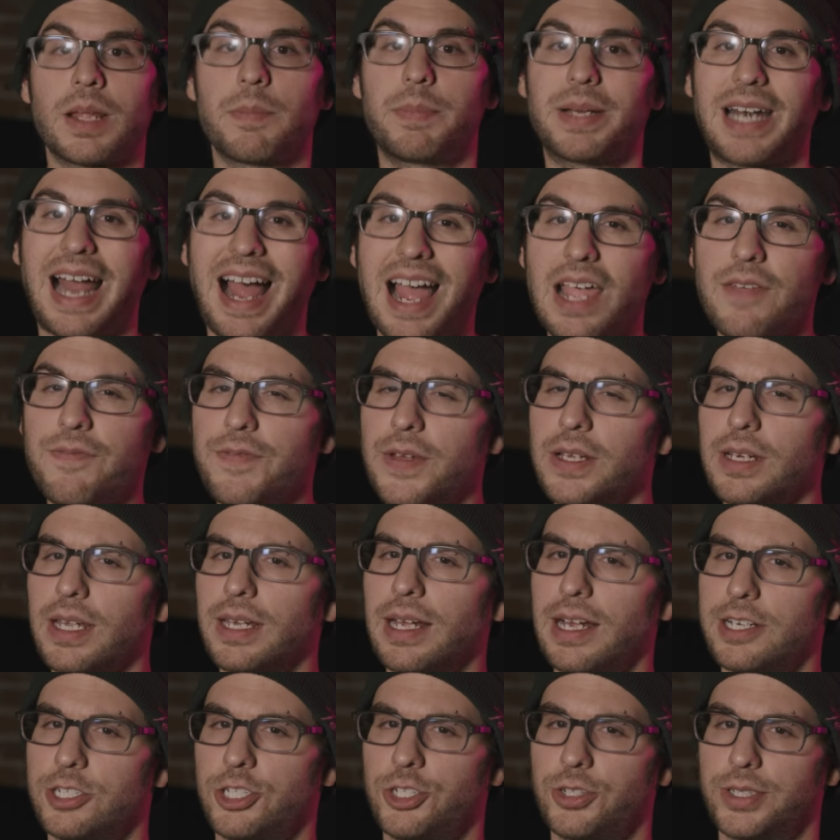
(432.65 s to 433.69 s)
But I feel
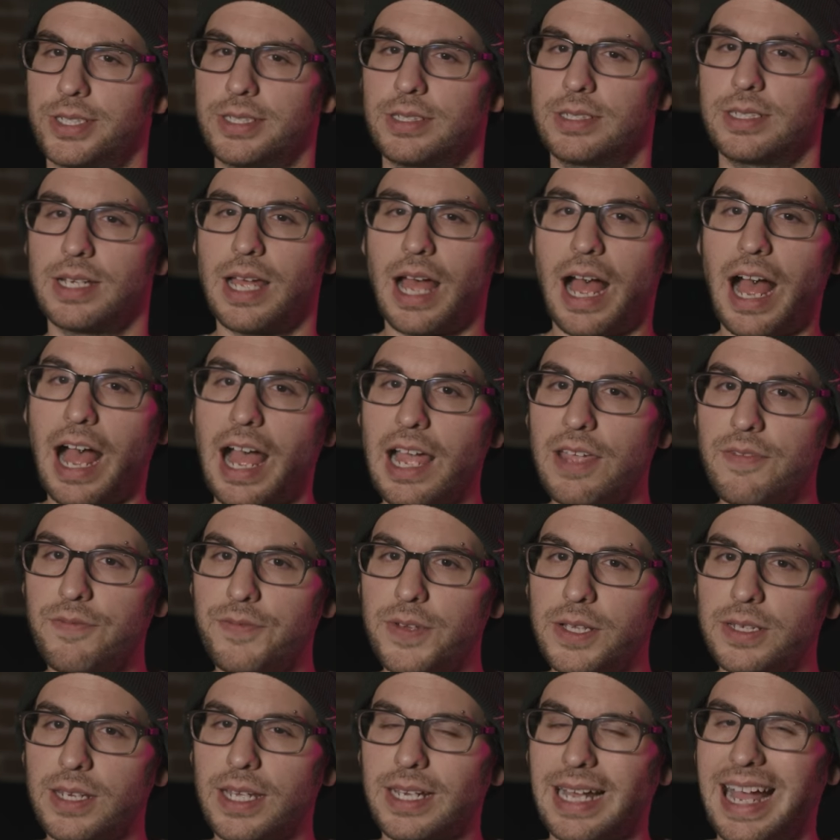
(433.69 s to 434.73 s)
like I shouldn't. I
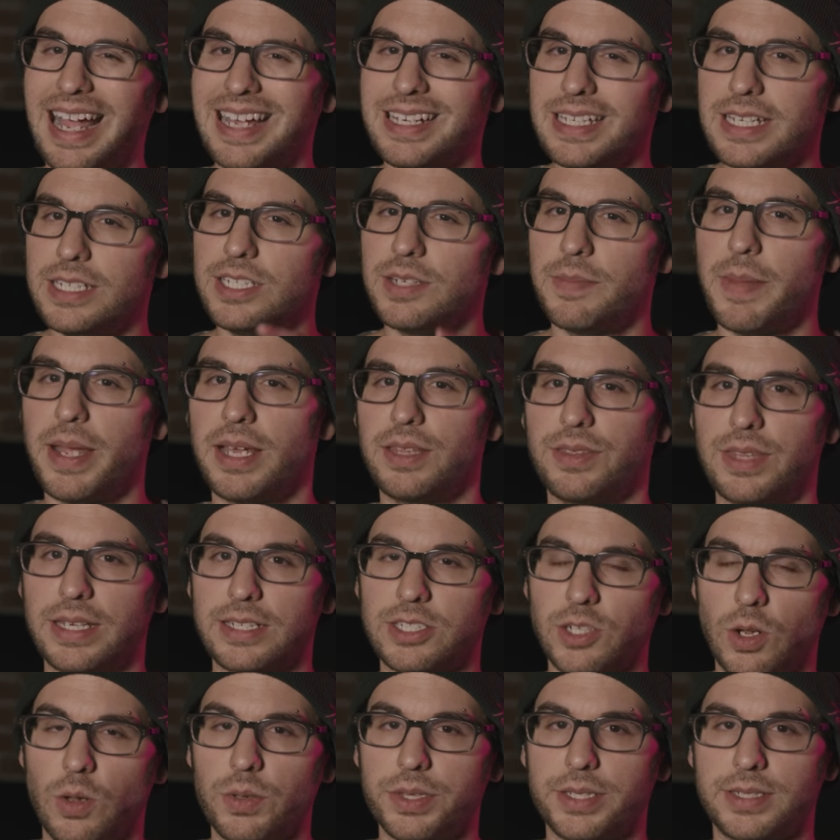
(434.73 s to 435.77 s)
feel like I need to make
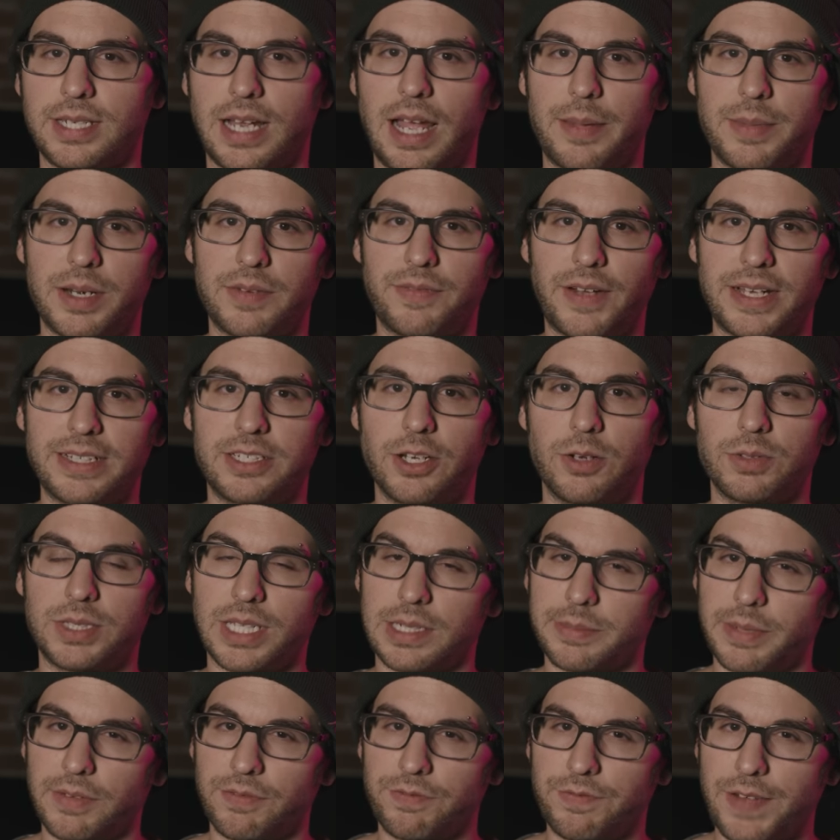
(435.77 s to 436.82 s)
things all the time, and if I don't,
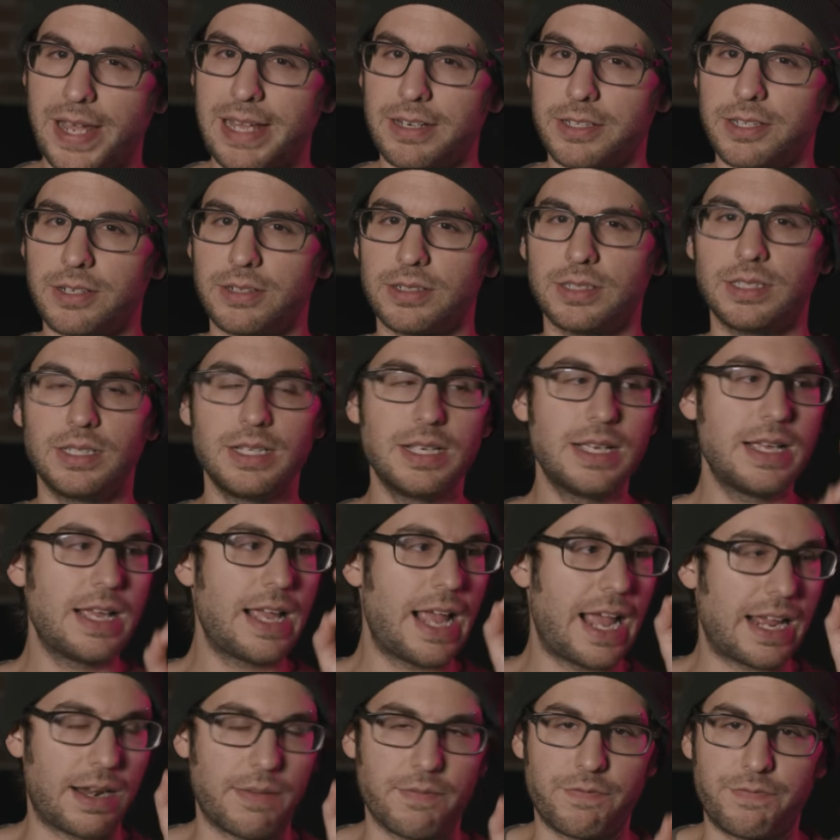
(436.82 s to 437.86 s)
then I'm a failure,
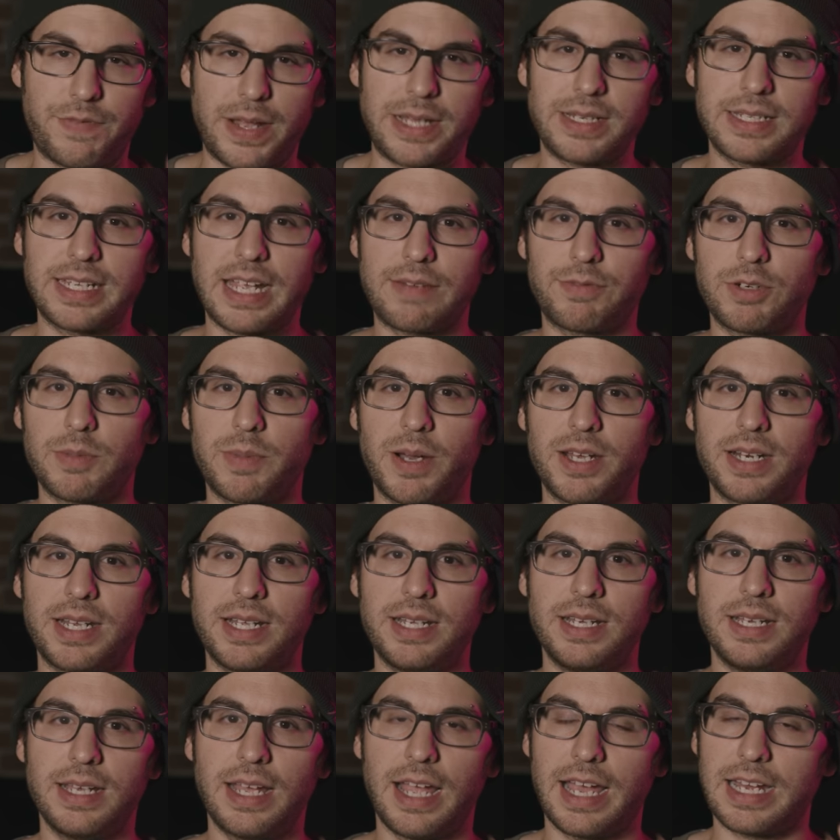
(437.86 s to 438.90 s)
and I'm failing
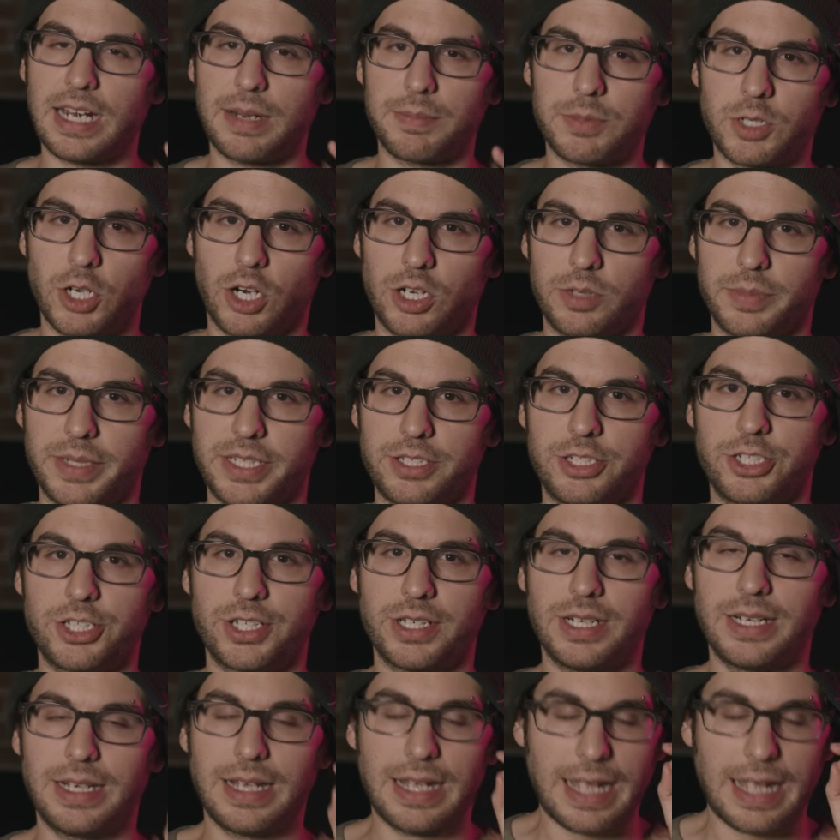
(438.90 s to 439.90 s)
everybody, and I'm garbage.